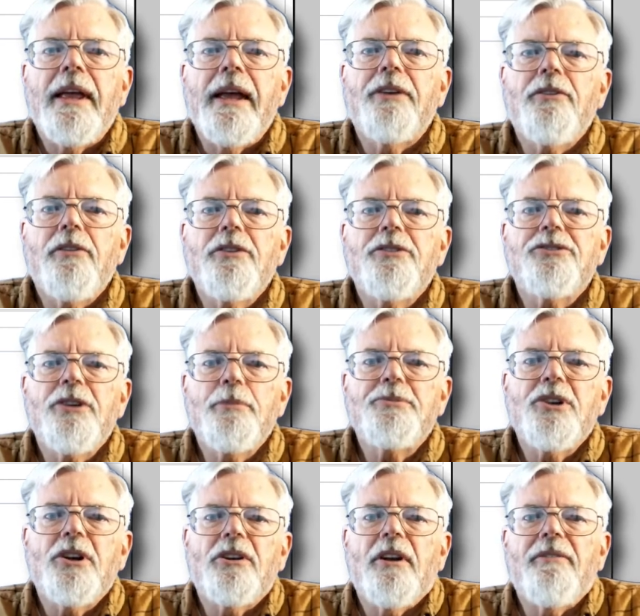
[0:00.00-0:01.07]
Enter the
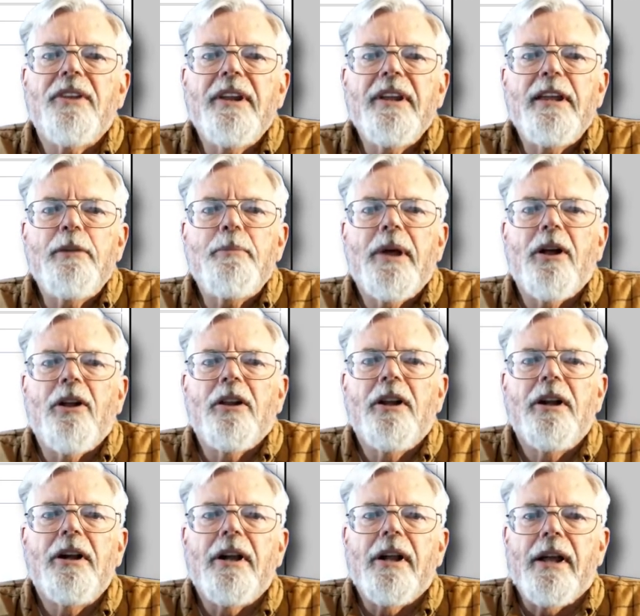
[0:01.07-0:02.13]
subject of the email.
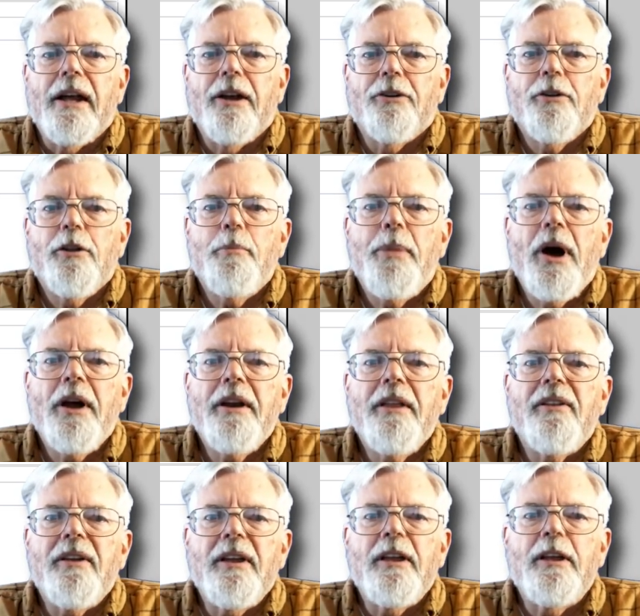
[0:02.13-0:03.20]
Enter the body
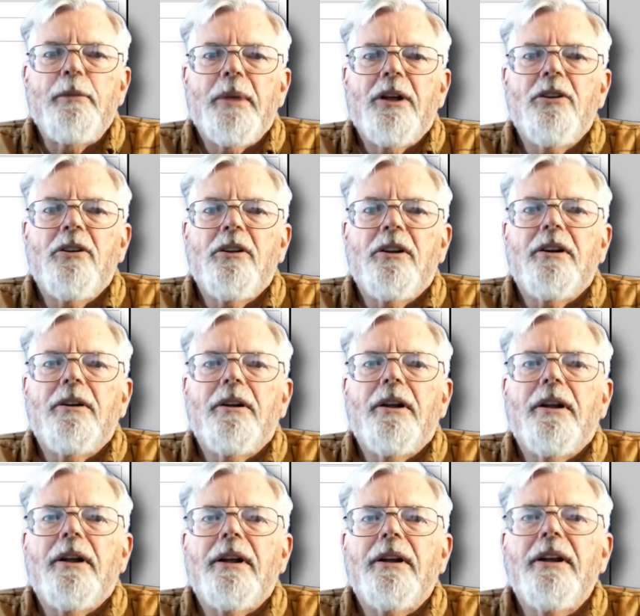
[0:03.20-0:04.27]
of the email.
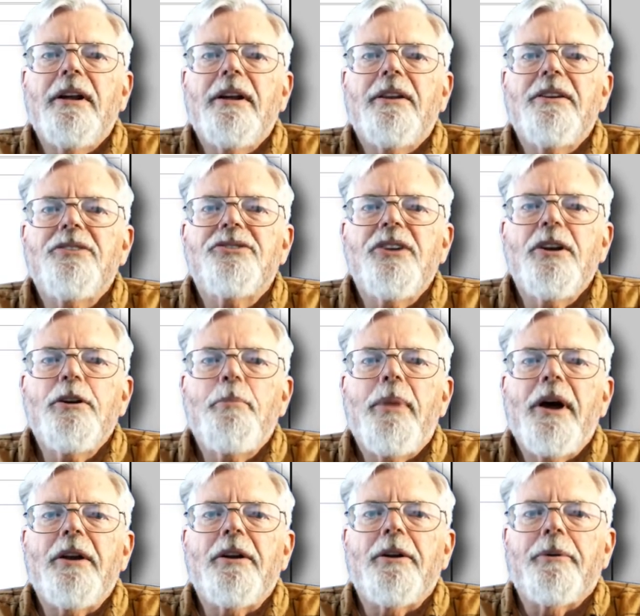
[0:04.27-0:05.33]
Click the Send
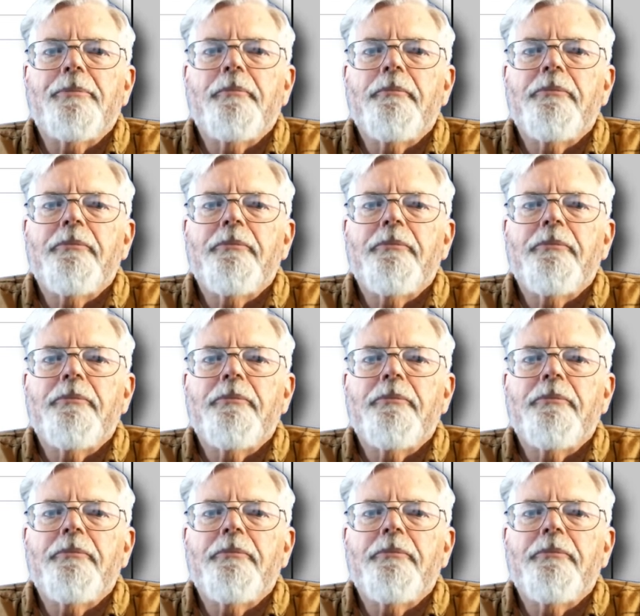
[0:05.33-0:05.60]
button.